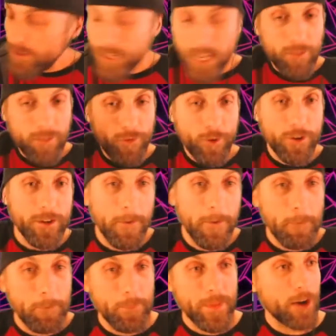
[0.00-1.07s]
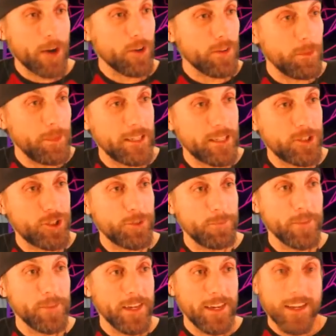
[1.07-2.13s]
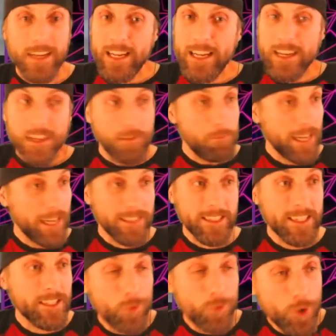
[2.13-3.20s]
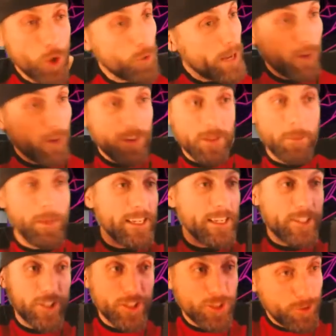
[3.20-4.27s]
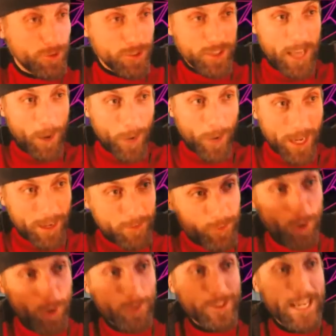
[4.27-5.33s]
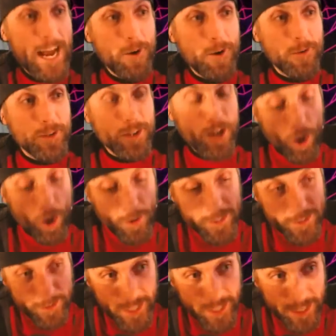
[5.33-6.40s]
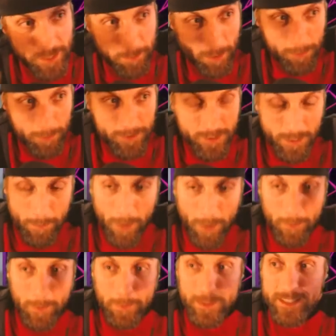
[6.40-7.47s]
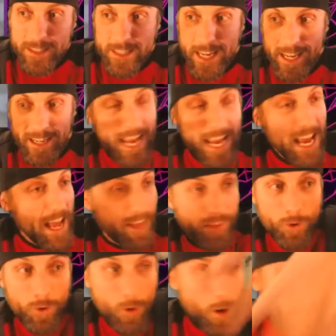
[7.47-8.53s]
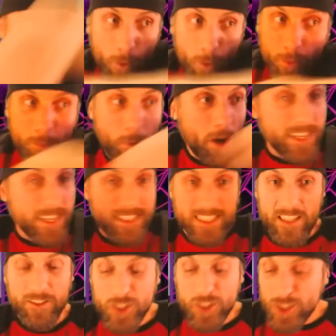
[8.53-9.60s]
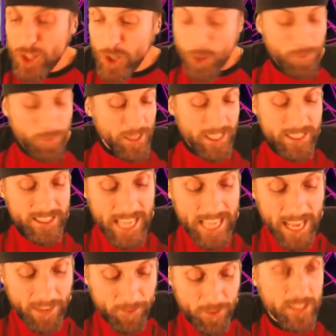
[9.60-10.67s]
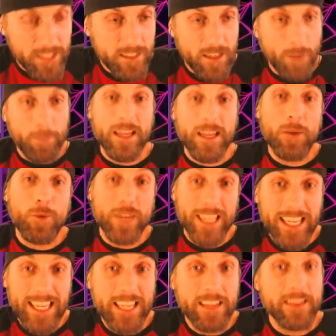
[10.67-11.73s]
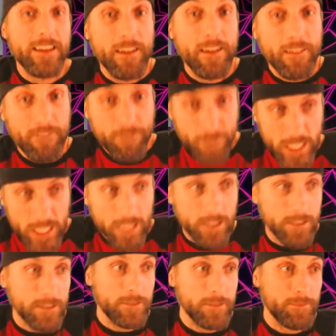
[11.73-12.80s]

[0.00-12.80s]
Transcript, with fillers: California, out on the beach. Mexicans will go down to the beach. As soon as that wave goes out, you got all these little tiny bubbles that pop up in the sand, and they'll go out there with buckets, and they'll scoop these sand fleas up, and they will eat fleas.